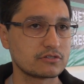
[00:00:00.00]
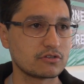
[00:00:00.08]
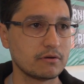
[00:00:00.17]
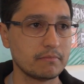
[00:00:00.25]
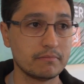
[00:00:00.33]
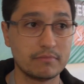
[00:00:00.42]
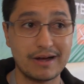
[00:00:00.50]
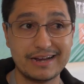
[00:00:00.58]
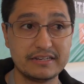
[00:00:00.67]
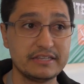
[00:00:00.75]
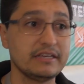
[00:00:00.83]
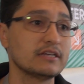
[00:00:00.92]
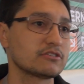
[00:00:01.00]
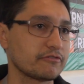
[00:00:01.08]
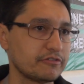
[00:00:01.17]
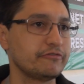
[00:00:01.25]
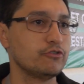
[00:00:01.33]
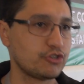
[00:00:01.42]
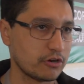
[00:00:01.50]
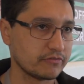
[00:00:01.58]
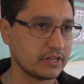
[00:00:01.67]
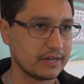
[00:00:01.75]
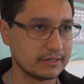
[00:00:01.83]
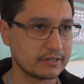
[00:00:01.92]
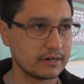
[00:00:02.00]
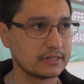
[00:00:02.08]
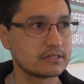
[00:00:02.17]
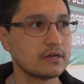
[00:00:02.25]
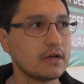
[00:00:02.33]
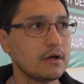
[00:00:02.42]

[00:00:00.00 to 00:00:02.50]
some ideas of the future of the internet.